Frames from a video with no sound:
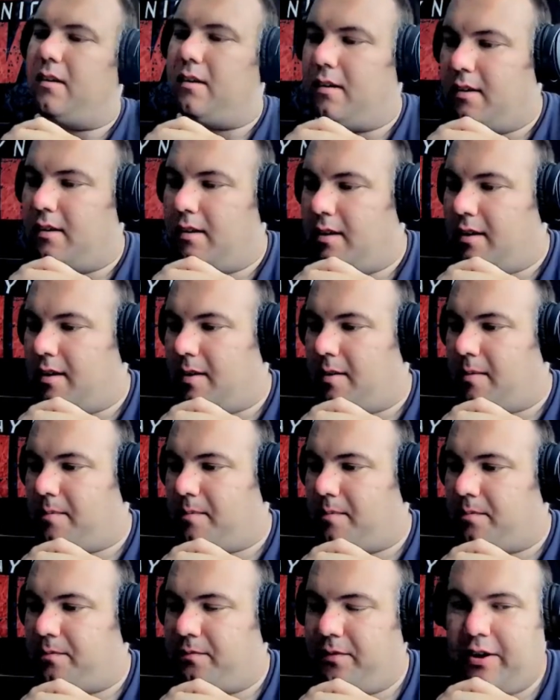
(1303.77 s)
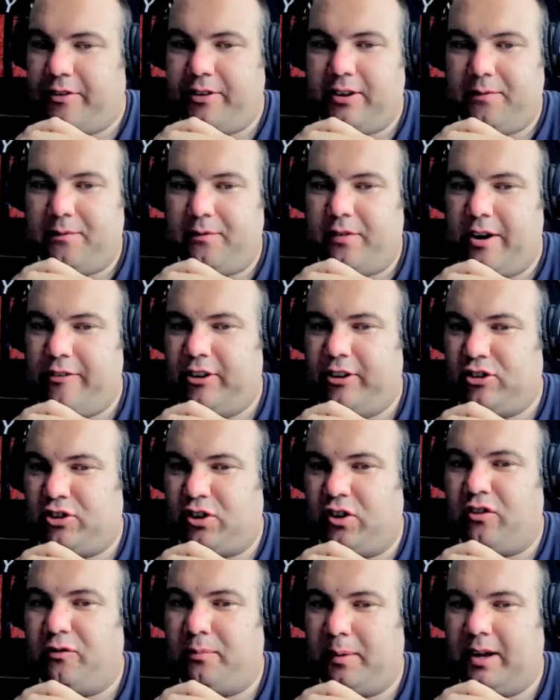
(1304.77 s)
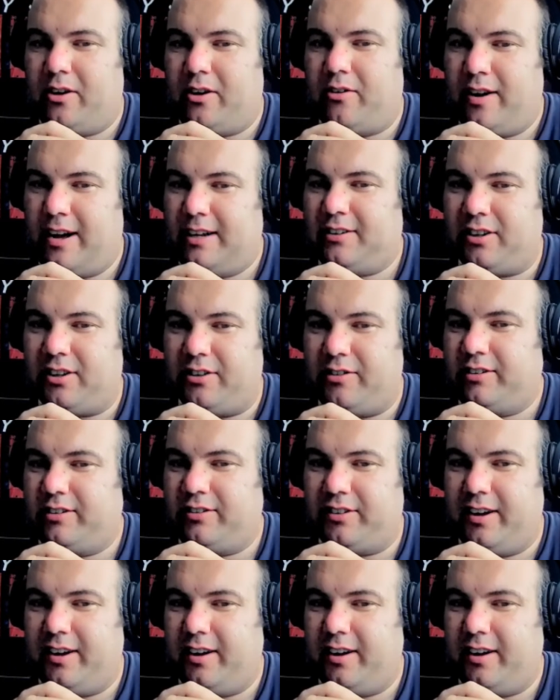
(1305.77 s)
Yeah, very tough being a wrestler, isn't it?